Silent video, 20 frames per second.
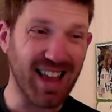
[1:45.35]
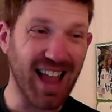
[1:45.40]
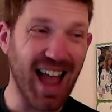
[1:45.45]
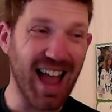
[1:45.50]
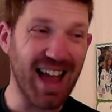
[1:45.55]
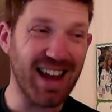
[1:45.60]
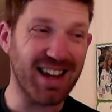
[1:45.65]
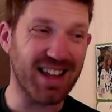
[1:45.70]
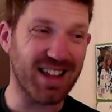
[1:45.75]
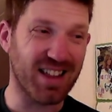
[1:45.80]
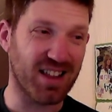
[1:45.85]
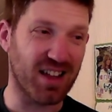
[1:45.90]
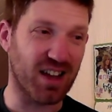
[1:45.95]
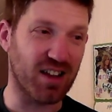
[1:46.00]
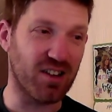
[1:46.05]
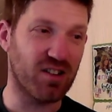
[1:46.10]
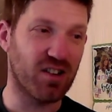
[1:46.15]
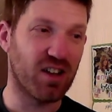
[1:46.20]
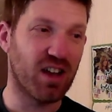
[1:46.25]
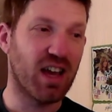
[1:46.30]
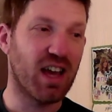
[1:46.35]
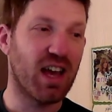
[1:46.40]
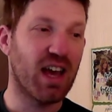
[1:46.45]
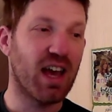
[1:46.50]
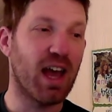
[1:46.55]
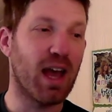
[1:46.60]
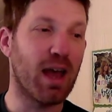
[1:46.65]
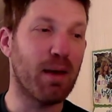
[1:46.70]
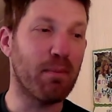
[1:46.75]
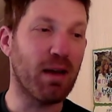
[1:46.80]
And as such,
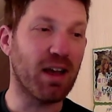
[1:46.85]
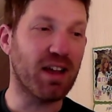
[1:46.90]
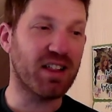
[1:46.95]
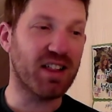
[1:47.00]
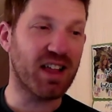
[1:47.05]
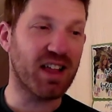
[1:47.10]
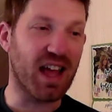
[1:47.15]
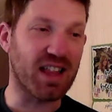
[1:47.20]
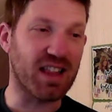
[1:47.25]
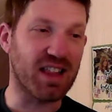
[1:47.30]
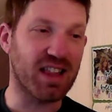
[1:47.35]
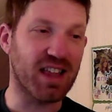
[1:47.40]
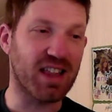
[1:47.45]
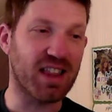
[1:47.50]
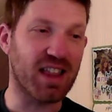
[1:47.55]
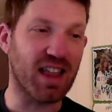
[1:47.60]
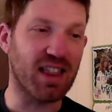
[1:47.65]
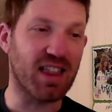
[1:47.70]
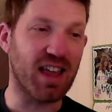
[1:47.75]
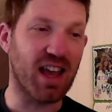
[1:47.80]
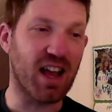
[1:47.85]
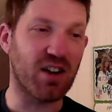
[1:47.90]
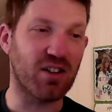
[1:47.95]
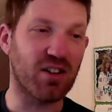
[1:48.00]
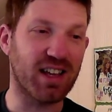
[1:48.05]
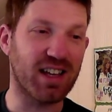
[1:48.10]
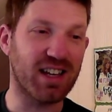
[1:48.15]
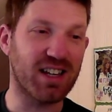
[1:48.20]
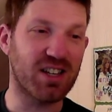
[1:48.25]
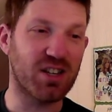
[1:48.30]
it makes sense that they are
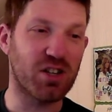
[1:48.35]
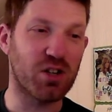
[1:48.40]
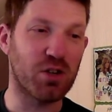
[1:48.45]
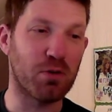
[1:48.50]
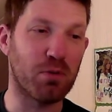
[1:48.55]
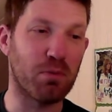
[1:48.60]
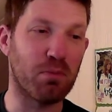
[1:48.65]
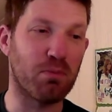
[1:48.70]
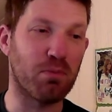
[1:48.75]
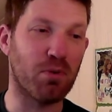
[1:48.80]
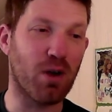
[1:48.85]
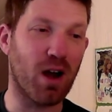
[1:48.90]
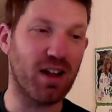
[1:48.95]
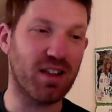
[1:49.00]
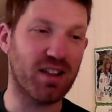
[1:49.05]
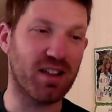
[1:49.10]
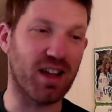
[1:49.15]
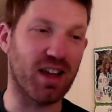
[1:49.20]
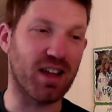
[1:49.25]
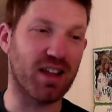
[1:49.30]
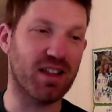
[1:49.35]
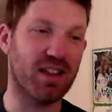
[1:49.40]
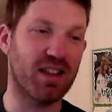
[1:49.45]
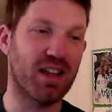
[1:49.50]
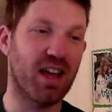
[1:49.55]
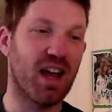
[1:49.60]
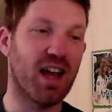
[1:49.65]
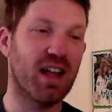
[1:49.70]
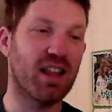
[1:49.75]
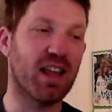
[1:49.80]
linked to process
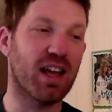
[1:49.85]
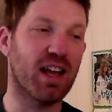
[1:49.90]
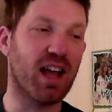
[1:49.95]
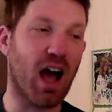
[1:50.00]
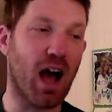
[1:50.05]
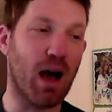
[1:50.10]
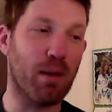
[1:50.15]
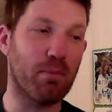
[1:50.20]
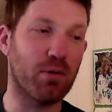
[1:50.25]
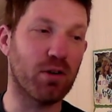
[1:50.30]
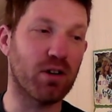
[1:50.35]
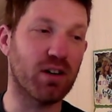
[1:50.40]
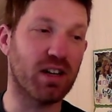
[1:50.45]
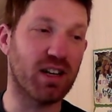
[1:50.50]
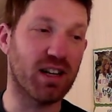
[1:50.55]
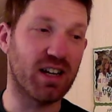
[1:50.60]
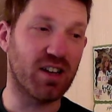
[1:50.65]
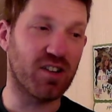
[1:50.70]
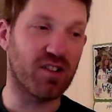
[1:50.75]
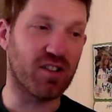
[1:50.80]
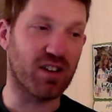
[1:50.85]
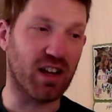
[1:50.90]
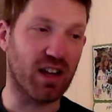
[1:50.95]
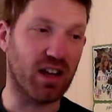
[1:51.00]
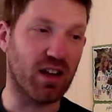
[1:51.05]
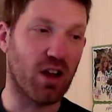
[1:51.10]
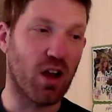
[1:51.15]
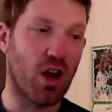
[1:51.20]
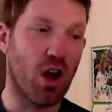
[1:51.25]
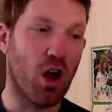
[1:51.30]
like operant conditioning.
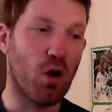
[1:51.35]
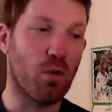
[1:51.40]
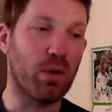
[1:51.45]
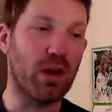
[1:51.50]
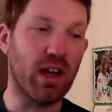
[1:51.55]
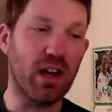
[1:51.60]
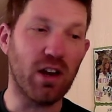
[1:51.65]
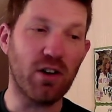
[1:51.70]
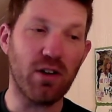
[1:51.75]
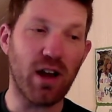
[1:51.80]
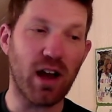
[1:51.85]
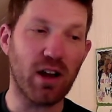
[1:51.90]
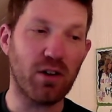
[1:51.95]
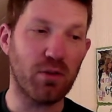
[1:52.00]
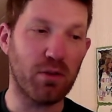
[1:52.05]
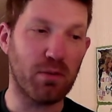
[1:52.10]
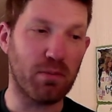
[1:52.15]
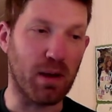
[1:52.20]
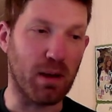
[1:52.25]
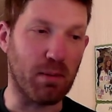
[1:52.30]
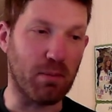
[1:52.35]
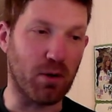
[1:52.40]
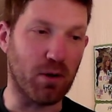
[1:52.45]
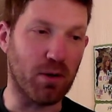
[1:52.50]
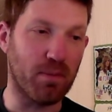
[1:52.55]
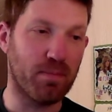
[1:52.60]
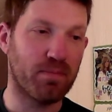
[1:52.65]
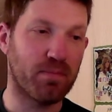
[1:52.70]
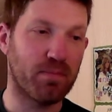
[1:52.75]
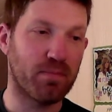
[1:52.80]
We interact with
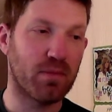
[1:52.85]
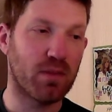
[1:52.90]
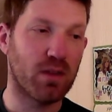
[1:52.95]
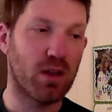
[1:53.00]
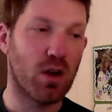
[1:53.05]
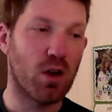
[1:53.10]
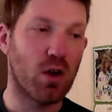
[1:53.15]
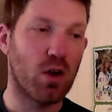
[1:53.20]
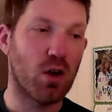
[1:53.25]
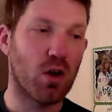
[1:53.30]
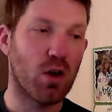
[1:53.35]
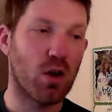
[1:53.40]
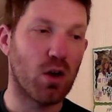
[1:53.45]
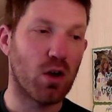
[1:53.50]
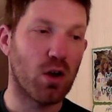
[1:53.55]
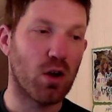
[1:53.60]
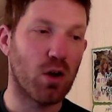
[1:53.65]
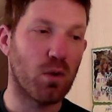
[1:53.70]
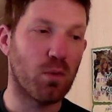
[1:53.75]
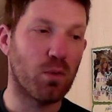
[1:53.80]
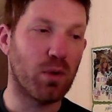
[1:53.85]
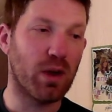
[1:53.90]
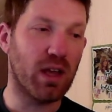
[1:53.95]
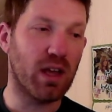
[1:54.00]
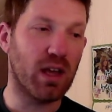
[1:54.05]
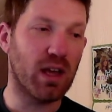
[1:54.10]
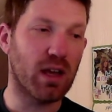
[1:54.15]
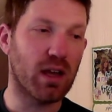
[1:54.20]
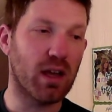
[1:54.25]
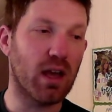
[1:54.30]
people.
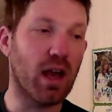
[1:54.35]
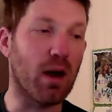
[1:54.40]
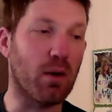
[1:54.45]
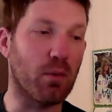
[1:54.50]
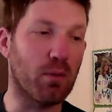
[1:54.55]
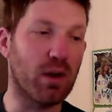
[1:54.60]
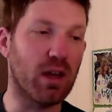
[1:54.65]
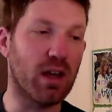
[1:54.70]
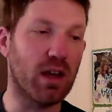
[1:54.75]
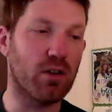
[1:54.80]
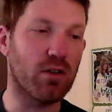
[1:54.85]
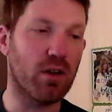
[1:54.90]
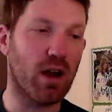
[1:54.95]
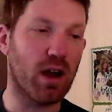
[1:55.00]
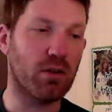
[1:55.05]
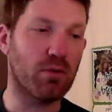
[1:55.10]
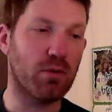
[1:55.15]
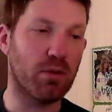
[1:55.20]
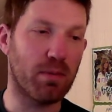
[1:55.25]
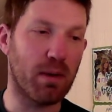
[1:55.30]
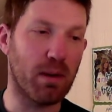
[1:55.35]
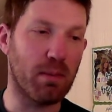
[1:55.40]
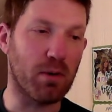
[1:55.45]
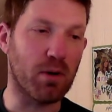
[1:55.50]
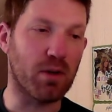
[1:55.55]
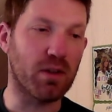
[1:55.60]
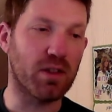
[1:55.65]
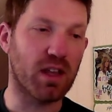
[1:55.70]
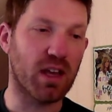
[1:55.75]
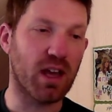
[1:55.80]
We interact with
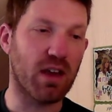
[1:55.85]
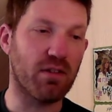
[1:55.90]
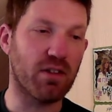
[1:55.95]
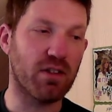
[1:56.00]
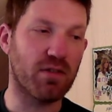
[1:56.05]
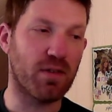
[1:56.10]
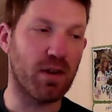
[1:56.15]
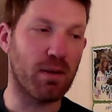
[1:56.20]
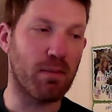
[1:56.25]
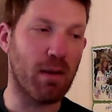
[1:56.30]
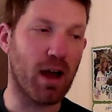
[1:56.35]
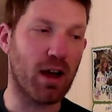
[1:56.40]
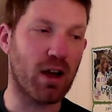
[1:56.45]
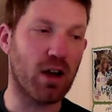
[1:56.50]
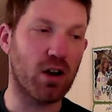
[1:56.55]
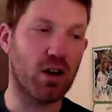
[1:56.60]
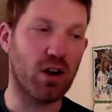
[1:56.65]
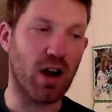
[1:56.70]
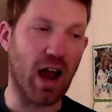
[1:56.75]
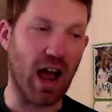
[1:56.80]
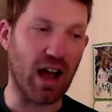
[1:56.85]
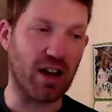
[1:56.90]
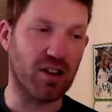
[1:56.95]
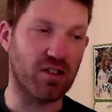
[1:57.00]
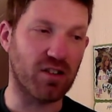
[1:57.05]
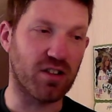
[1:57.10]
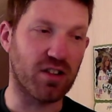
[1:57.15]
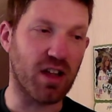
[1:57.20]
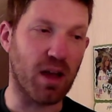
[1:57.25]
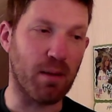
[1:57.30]
people. They give us feedback on our
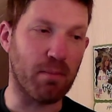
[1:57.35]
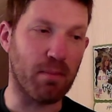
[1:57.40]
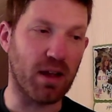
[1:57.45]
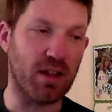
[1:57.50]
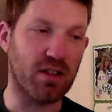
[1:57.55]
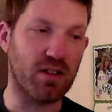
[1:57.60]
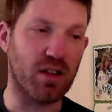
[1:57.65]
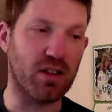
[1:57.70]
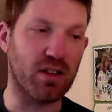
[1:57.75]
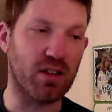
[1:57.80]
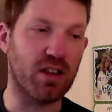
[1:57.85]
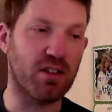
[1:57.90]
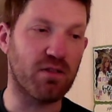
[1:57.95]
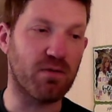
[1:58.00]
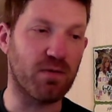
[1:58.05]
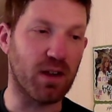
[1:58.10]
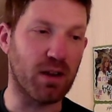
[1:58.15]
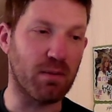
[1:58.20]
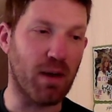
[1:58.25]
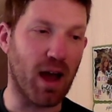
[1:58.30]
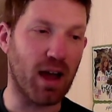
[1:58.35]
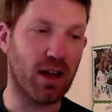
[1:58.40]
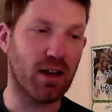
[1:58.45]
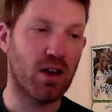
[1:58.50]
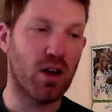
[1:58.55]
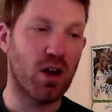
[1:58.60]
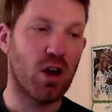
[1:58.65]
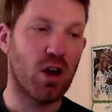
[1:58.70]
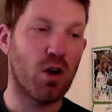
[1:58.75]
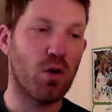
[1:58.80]
actions, and based on this feedback,
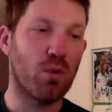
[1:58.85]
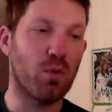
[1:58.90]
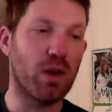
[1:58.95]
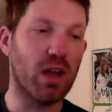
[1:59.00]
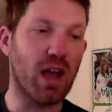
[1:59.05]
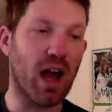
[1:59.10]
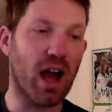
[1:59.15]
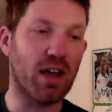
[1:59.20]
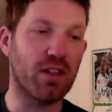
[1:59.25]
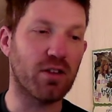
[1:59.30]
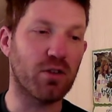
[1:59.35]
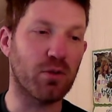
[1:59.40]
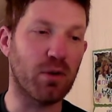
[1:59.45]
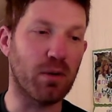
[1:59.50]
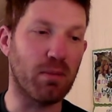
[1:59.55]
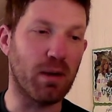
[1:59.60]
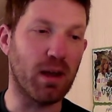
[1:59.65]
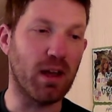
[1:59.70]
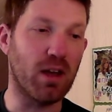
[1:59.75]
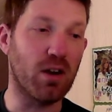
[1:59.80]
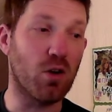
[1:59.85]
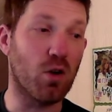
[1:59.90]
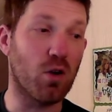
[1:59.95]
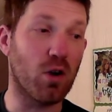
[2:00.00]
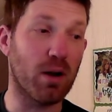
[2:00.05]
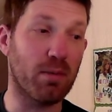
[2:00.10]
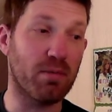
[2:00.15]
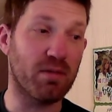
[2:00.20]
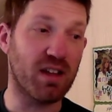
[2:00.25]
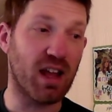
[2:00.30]
we either repeat
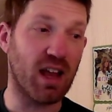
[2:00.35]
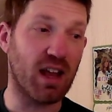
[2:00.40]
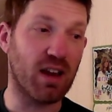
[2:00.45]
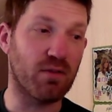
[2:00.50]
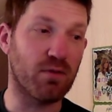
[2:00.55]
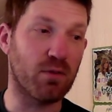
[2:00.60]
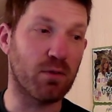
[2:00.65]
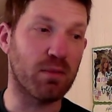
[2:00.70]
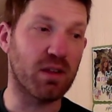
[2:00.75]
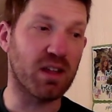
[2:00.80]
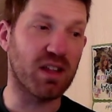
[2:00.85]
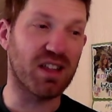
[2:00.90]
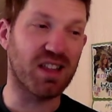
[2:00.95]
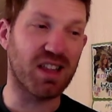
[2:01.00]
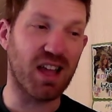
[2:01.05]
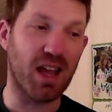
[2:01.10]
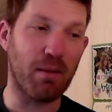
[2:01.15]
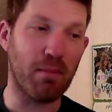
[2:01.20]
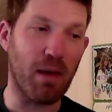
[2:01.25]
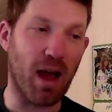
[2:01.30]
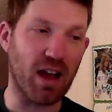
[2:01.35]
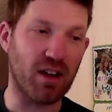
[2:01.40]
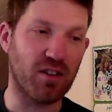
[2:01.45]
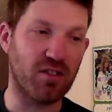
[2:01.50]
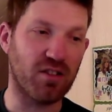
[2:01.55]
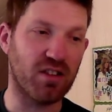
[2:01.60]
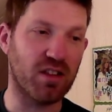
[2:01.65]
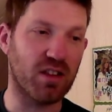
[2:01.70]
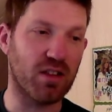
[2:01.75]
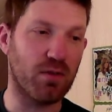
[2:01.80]
or abstain from these same
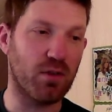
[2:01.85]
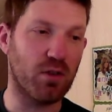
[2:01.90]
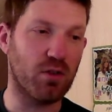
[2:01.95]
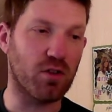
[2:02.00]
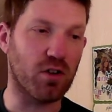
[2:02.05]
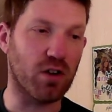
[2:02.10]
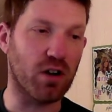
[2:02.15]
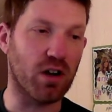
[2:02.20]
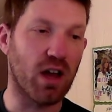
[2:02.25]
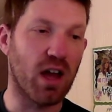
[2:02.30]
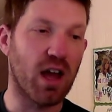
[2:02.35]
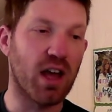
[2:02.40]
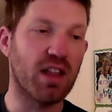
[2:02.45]
actions in the future.